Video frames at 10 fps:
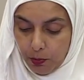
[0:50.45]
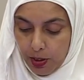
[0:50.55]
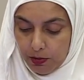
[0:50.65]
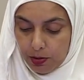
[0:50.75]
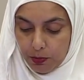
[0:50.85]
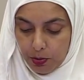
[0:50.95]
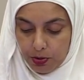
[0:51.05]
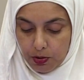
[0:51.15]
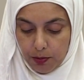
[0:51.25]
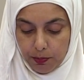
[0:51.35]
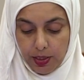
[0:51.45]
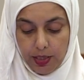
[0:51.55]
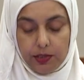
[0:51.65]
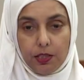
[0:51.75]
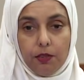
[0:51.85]
one of the most
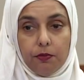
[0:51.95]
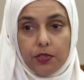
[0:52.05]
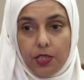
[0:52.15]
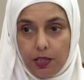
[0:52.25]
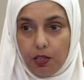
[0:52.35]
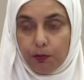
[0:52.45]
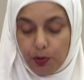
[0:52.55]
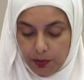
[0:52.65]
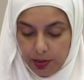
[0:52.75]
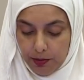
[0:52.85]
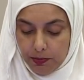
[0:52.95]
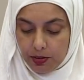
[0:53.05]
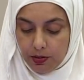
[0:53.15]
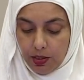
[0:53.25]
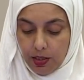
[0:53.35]
comprehensive set of programs